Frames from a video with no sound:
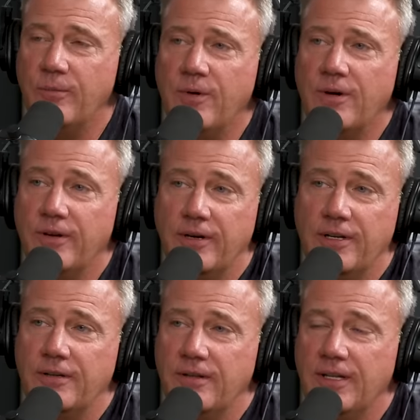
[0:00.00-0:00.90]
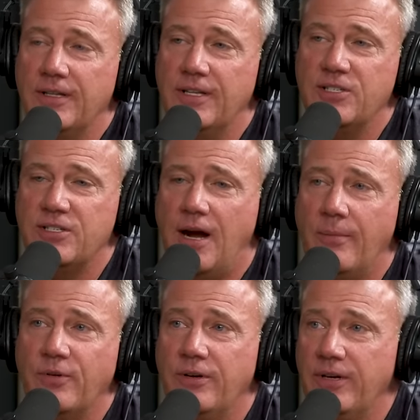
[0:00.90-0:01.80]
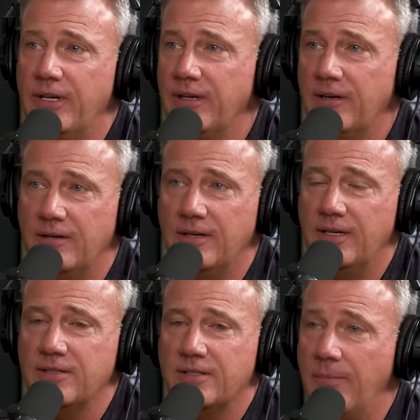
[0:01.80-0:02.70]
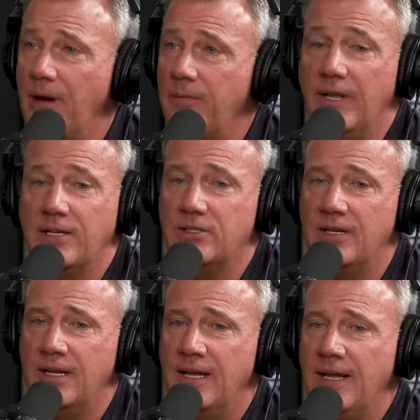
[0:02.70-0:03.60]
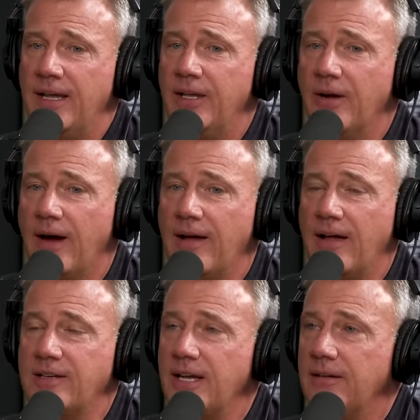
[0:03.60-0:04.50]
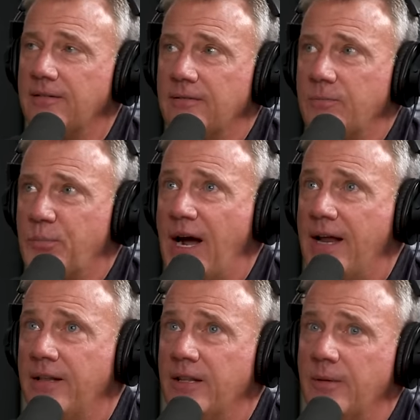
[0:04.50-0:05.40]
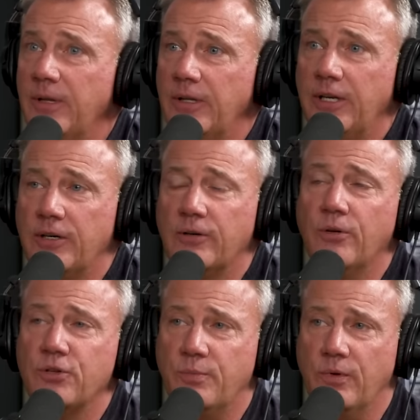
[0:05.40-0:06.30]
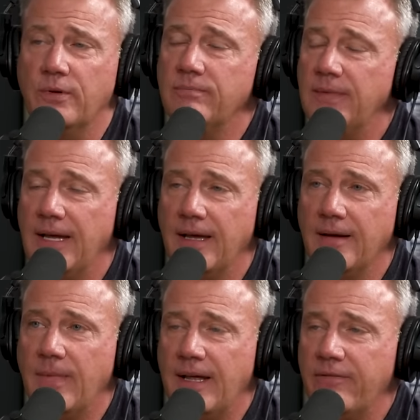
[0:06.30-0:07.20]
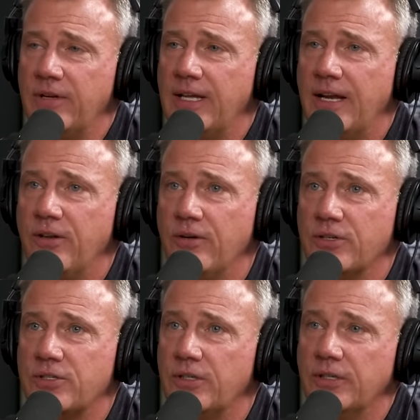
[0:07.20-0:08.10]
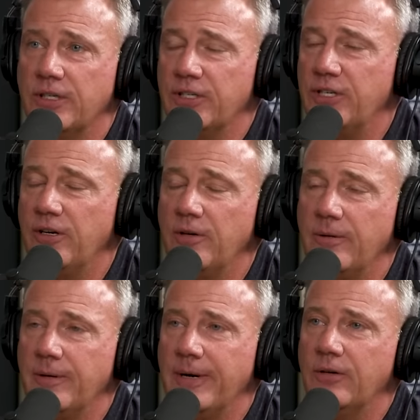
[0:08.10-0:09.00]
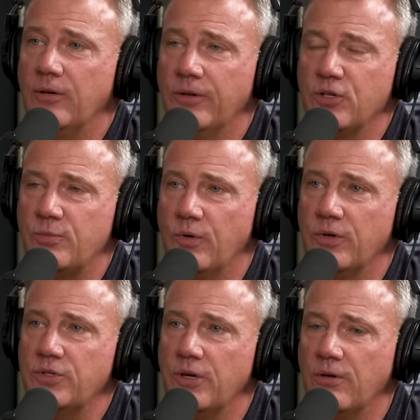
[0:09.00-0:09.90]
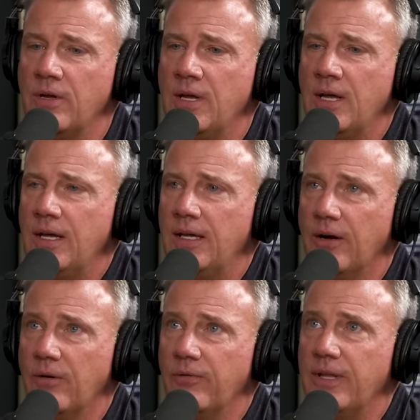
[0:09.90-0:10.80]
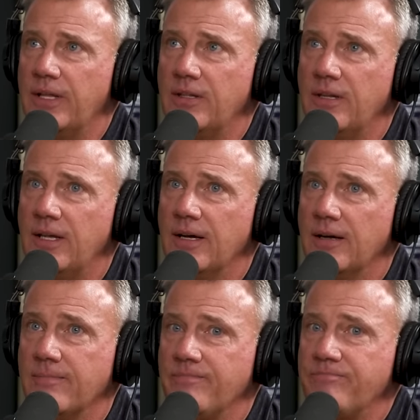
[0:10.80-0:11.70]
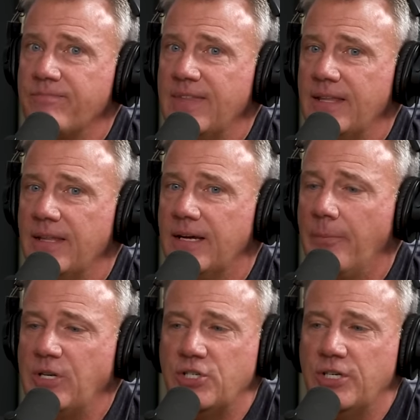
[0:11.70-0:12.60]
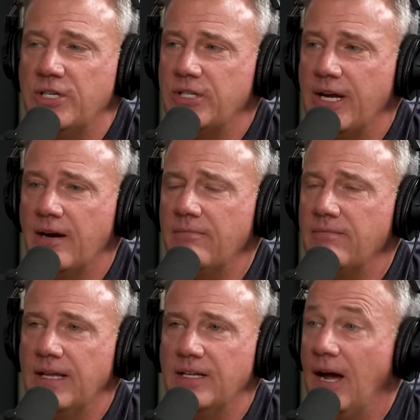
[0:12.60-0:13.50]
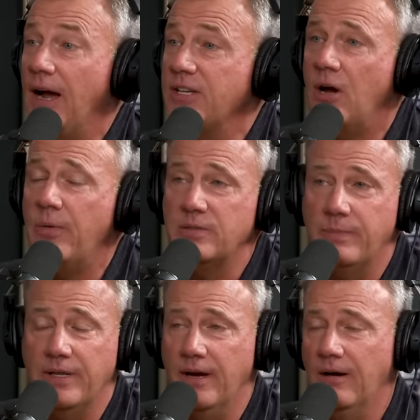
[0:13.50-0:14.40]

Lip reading: for more, this opportunity has come up. And that's, you know, I take pride in the ability to grow the sport. And everything I do is still going to continue to be about growing the sport. So, you know, the competition is there, and it's always been